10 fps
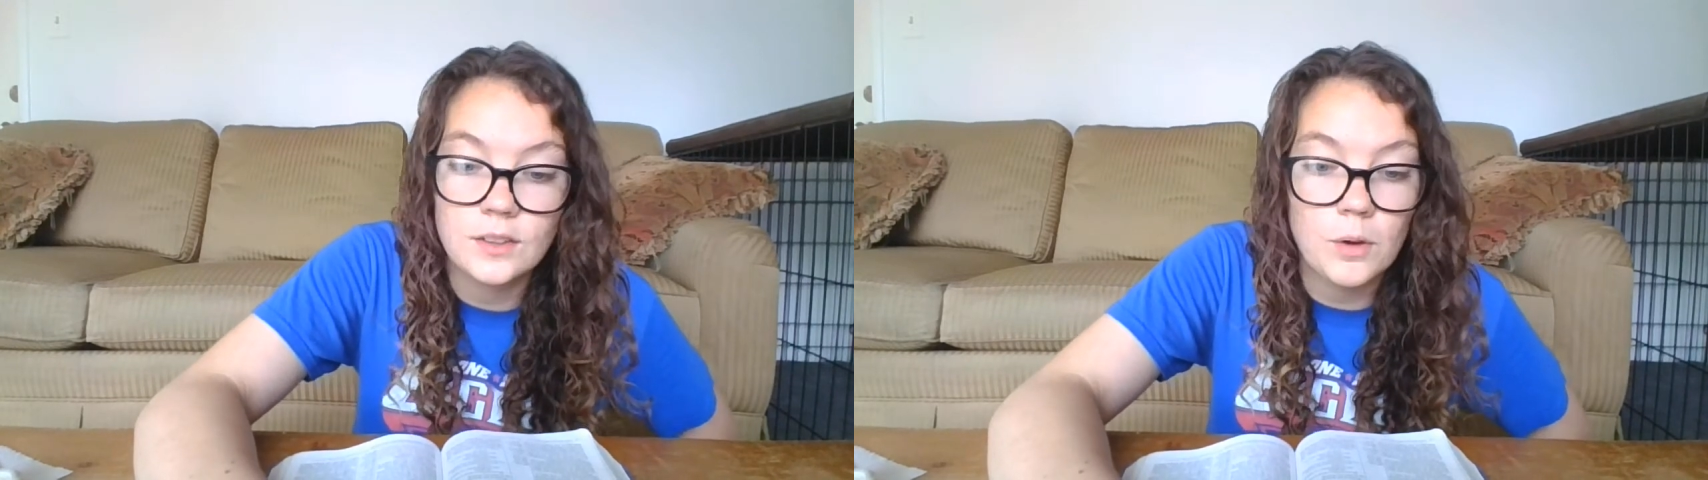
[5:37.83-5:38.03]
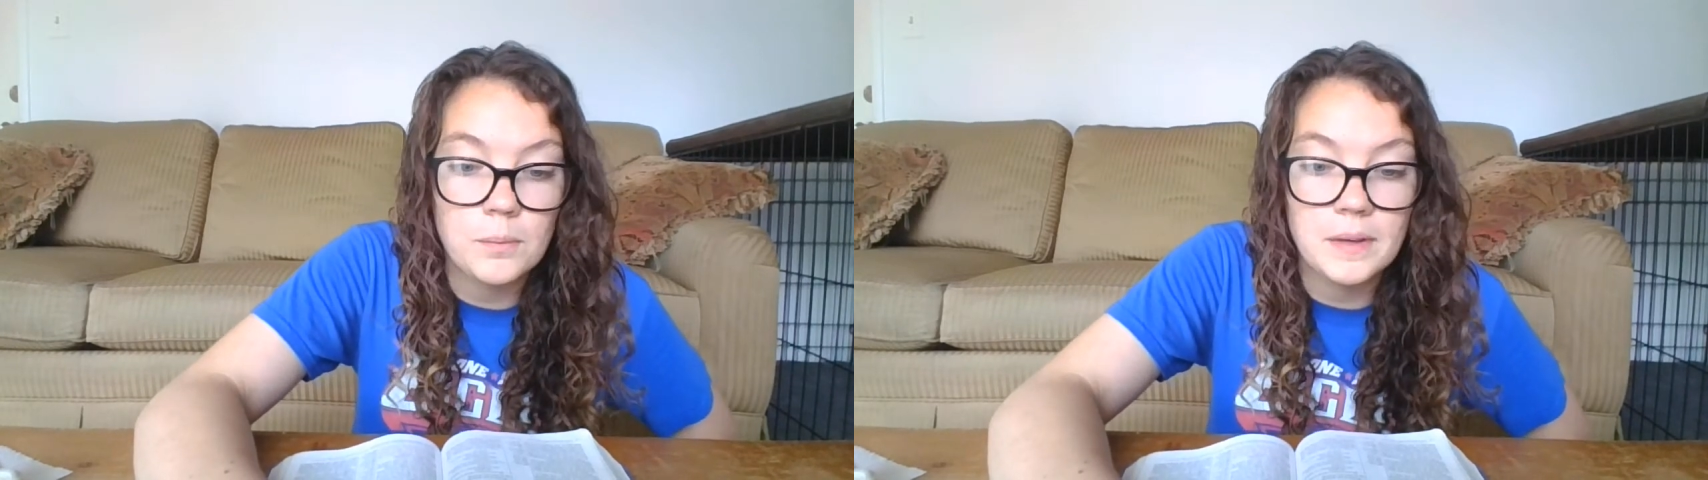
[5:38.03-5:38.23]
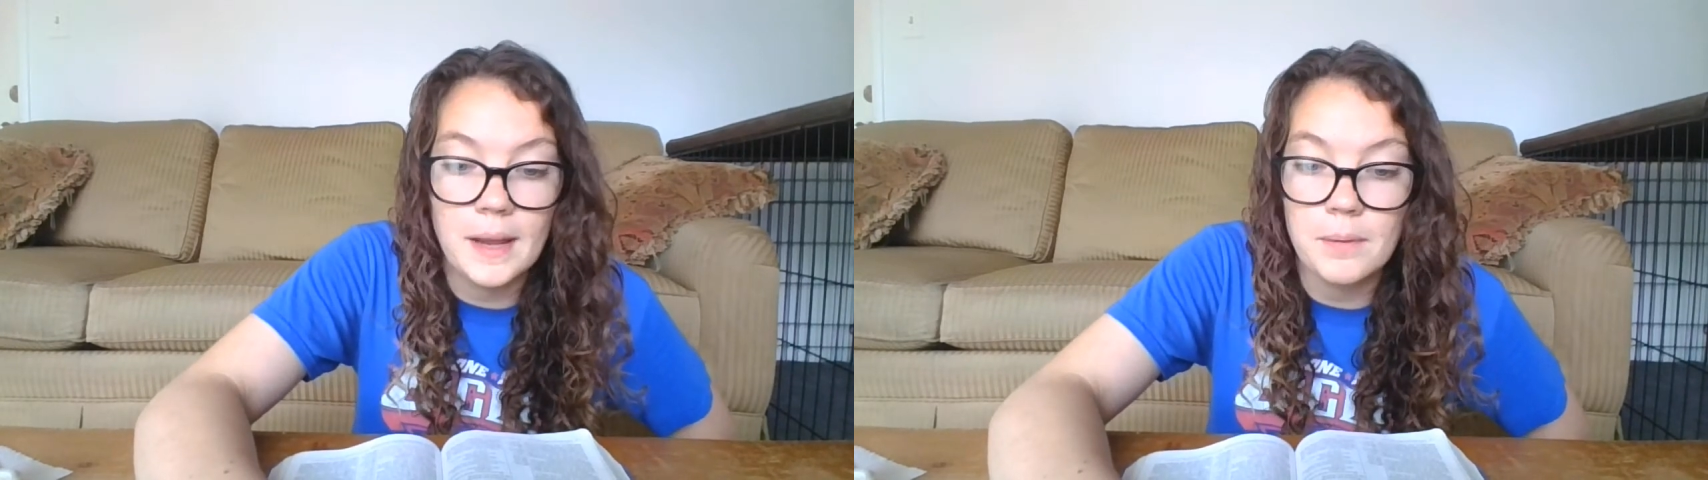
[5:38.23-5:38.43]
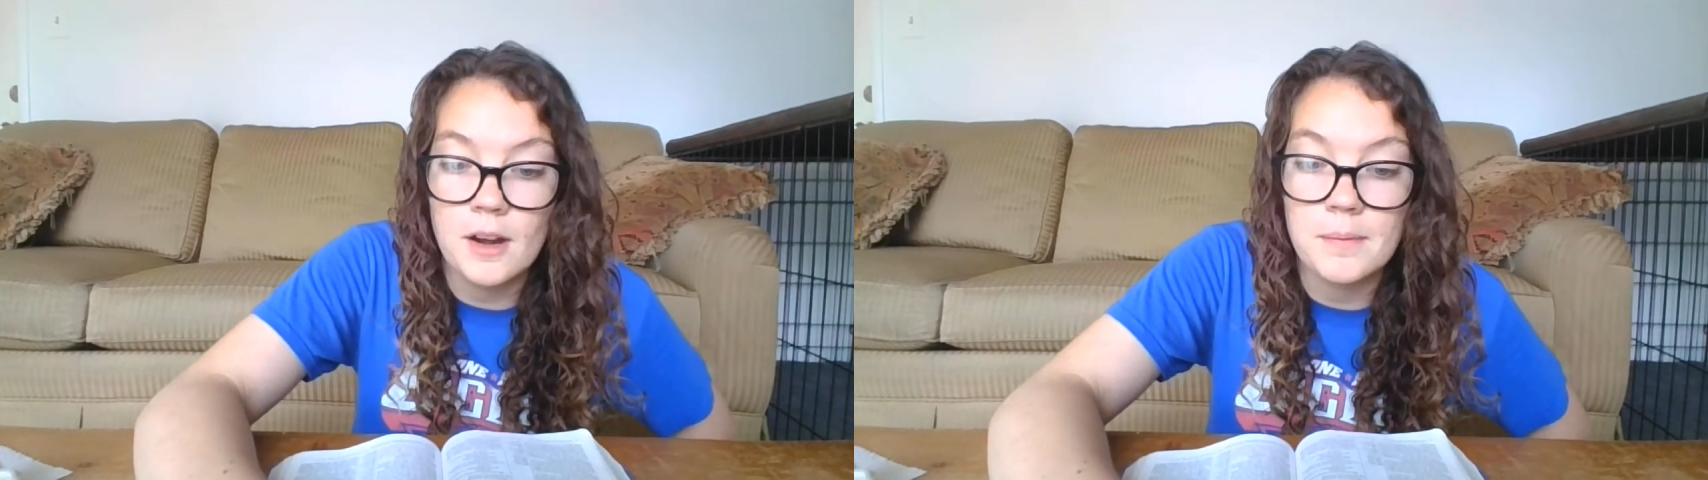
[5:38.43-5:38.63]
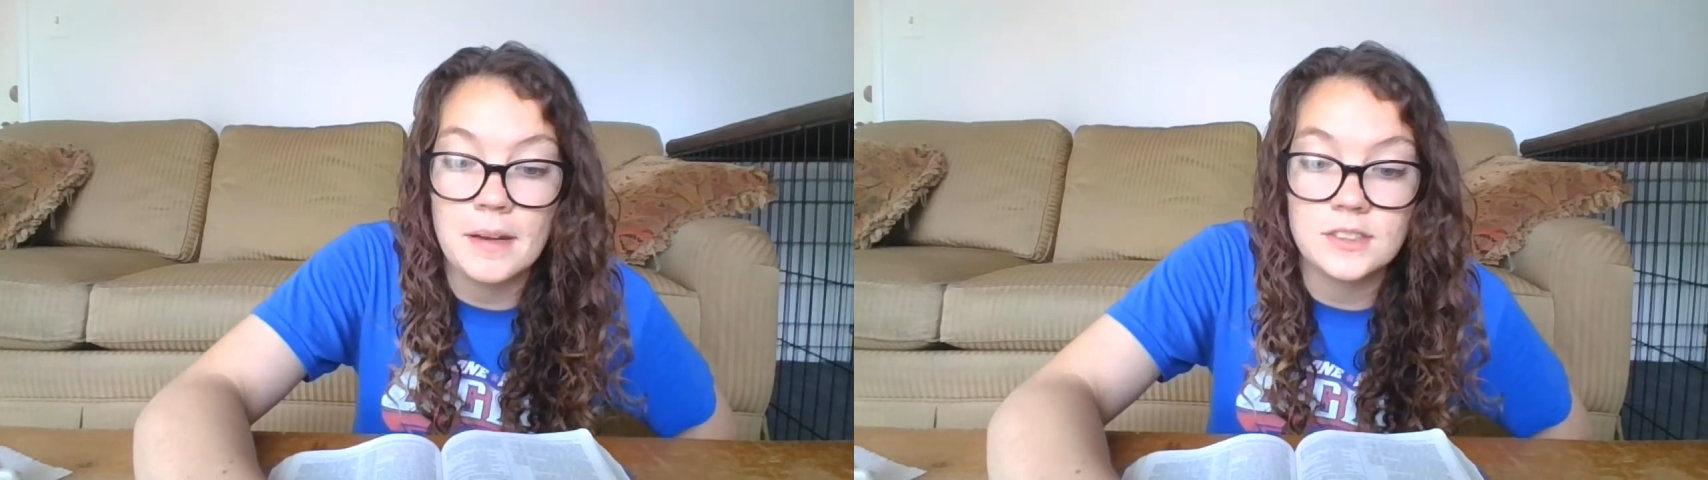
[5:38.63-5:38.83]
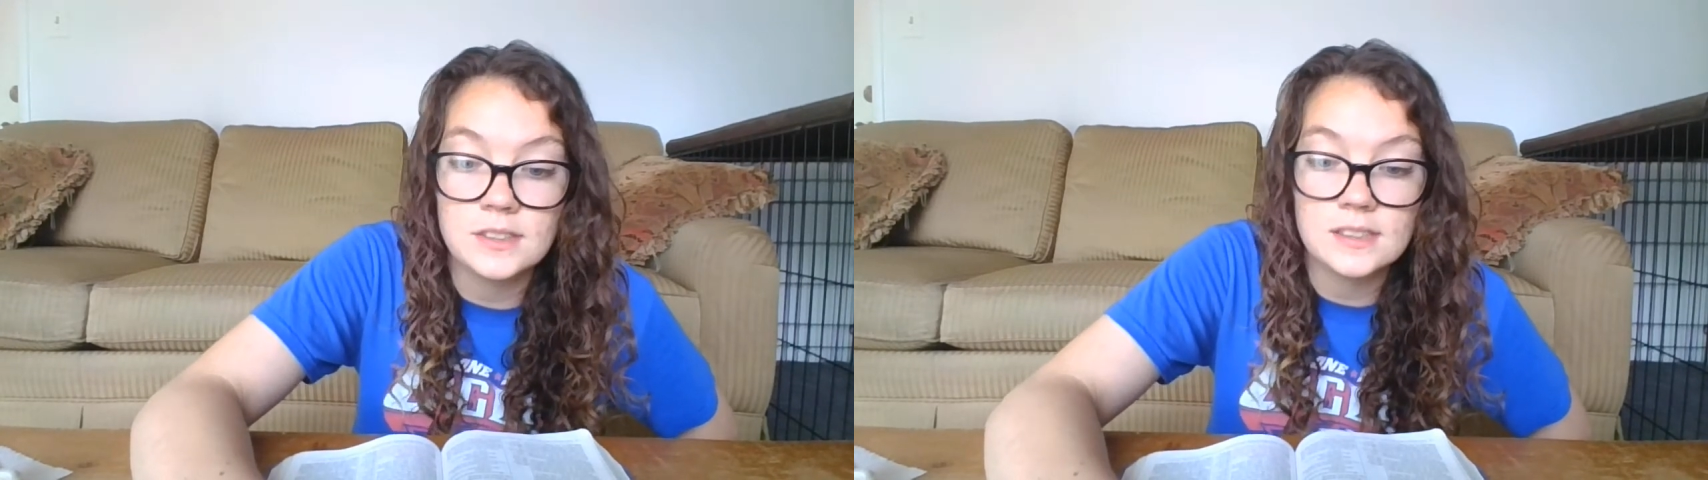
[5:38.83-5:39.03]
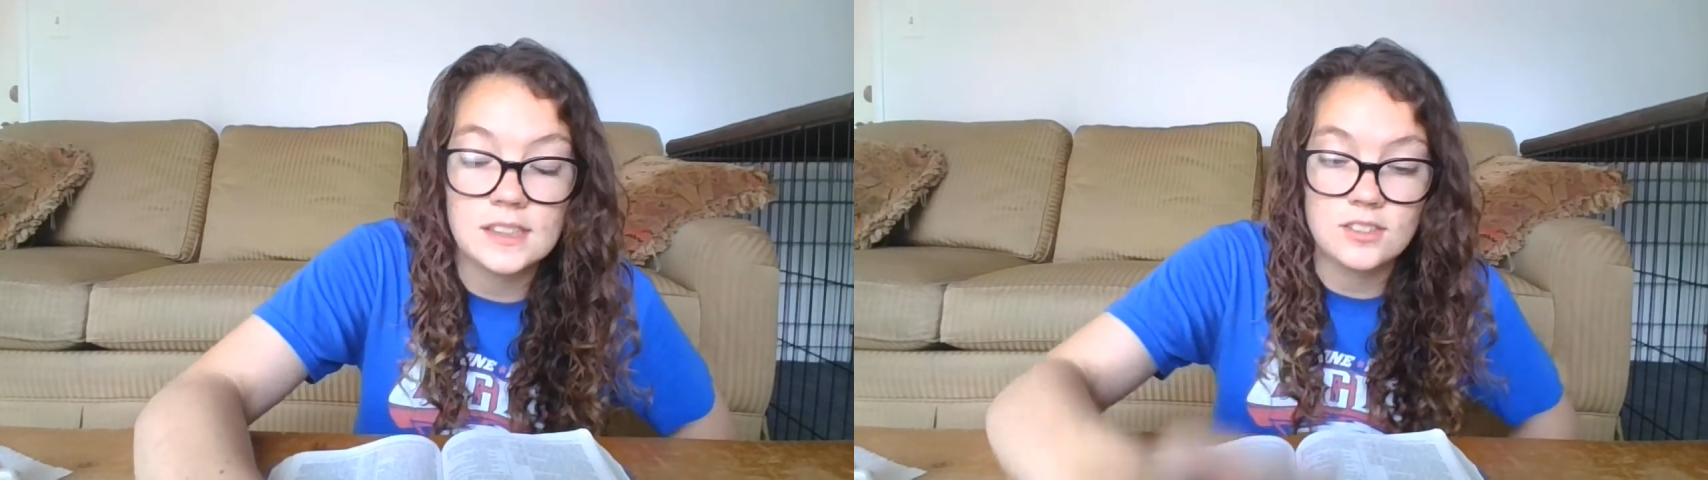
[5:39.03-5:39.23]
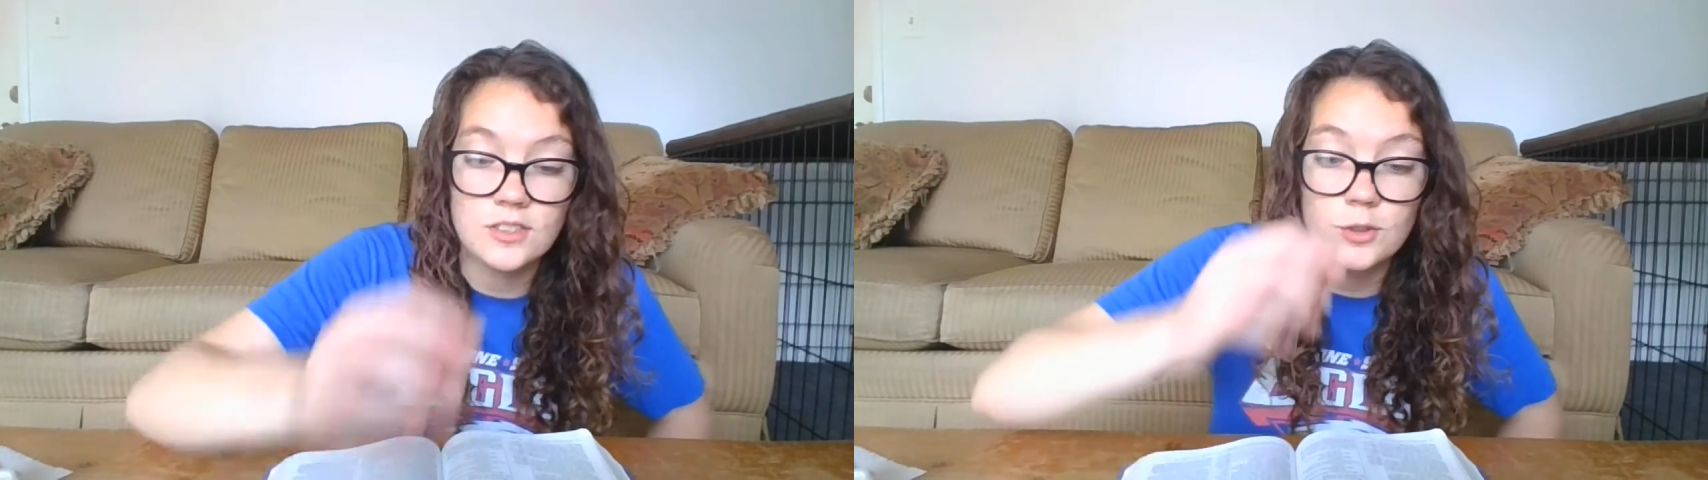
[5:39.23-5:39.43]
the Roman Empire about
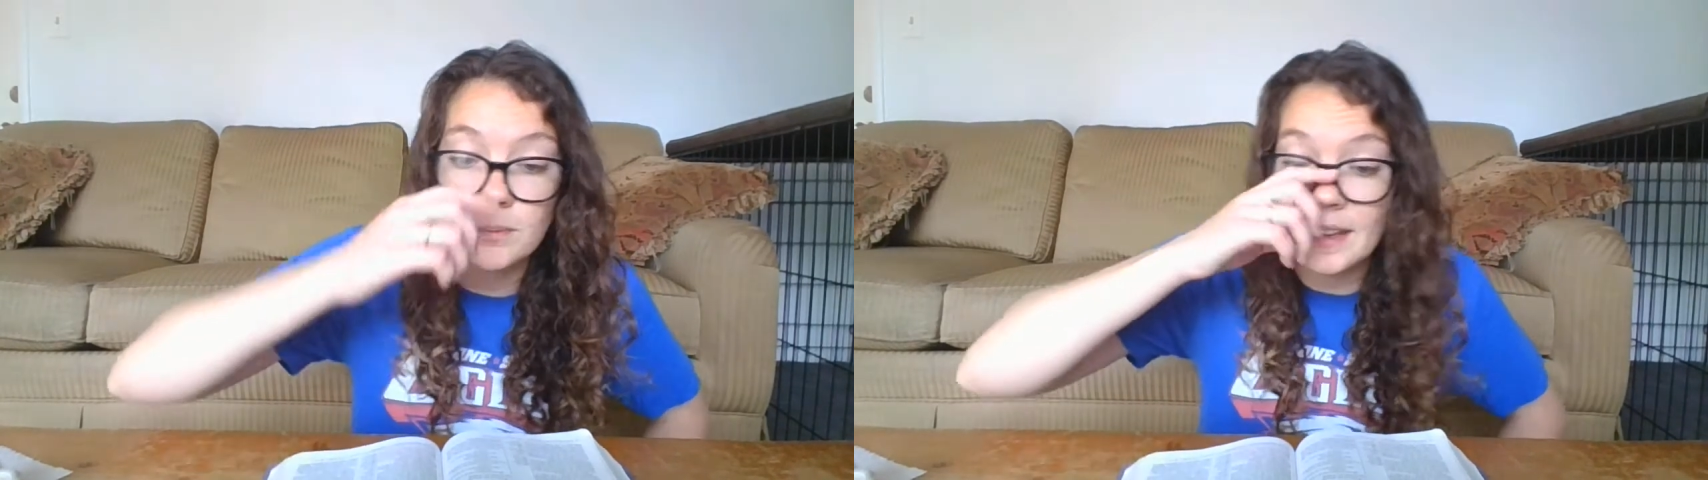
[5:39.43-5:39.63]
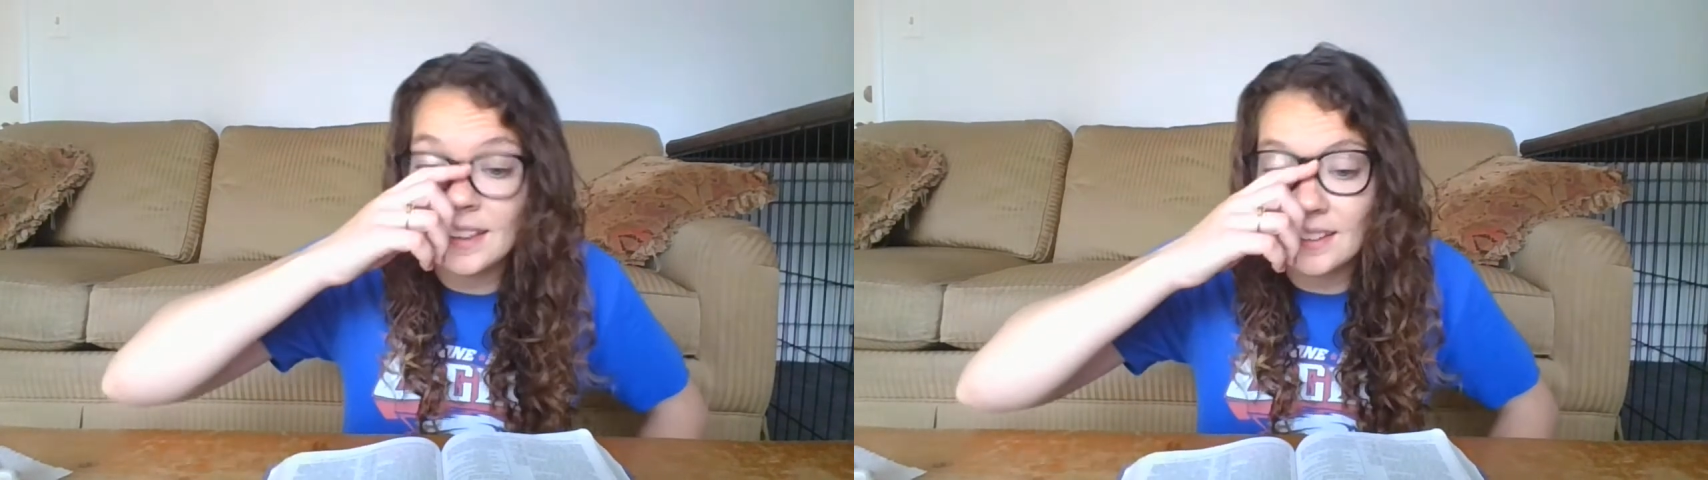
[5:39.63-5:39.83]
Jesus through many